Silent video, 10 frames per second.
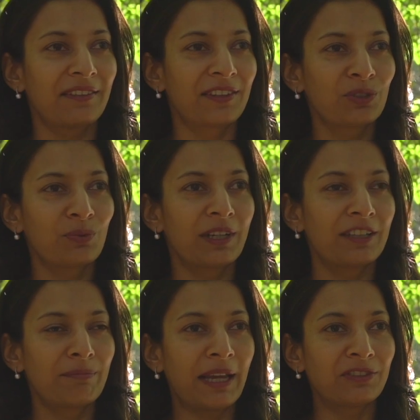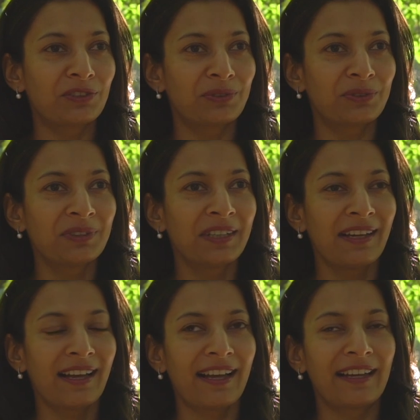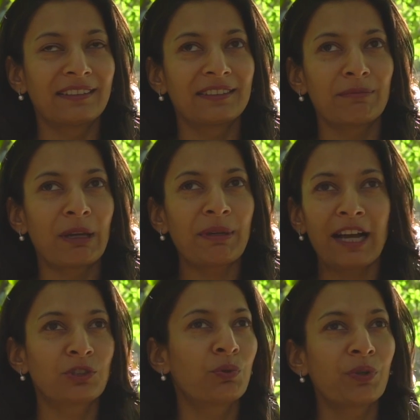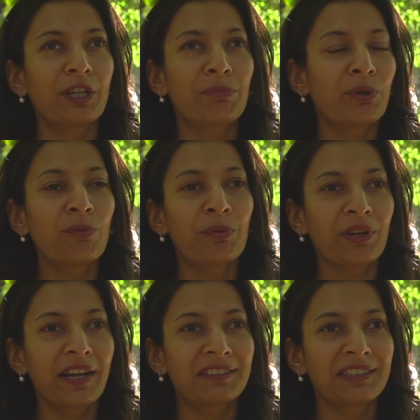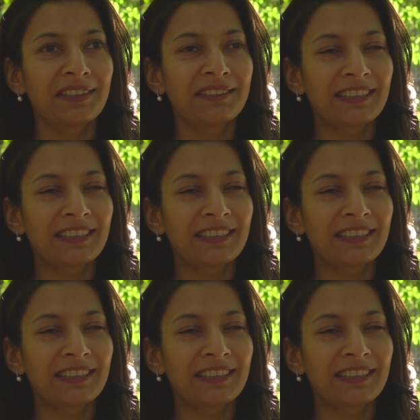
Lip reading: this word mental and maybe how to reappropriate it.